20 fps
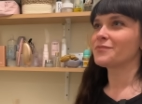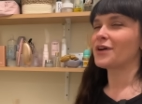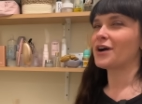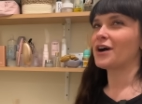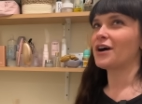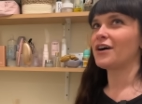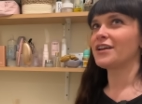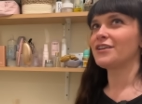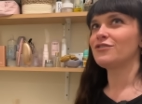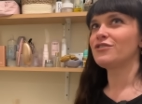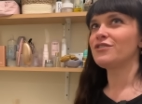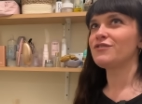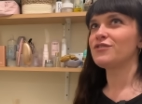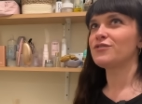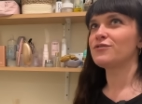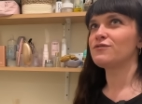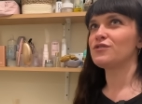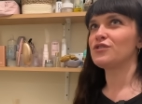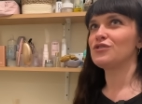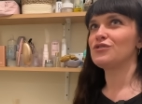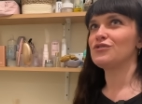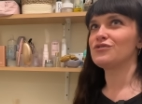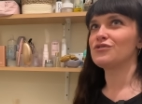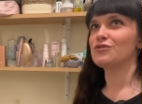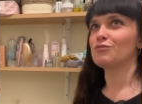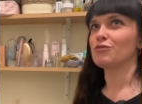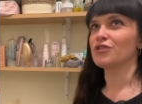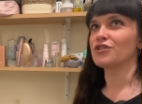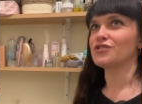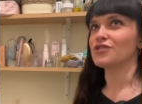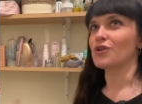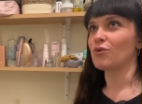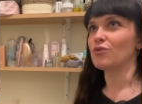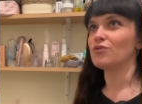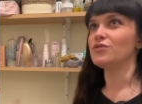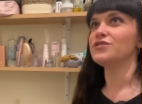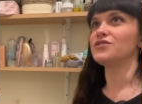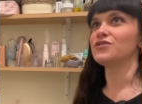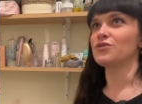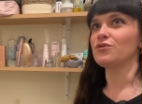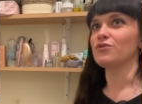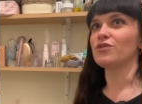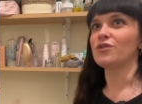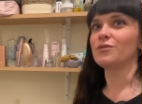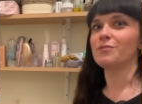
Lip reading: I don't even know if you'd use the words old school,